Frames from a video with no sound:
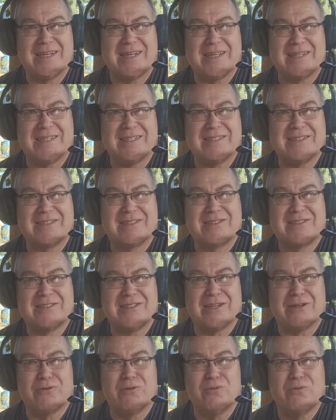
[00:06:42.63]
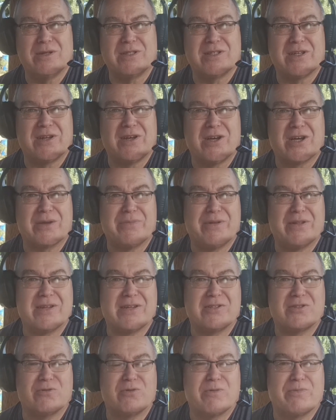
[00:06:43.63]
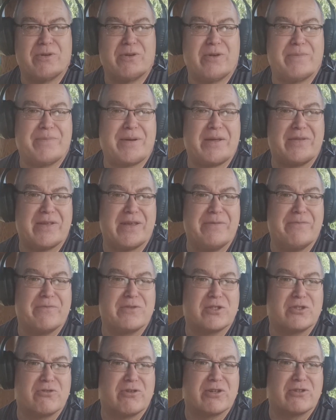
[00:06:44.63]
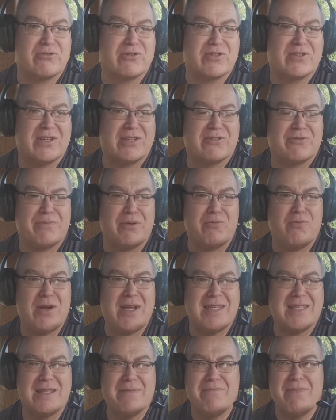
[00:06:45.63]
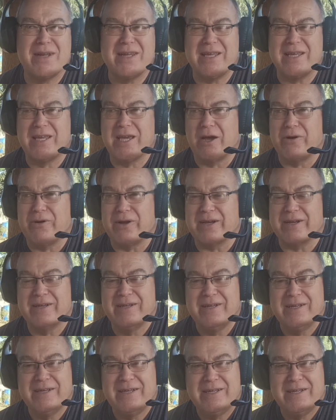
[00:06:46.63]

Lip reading: And it's, you know, always an argument that it's all about the infrastructure, etc. But where's the money going?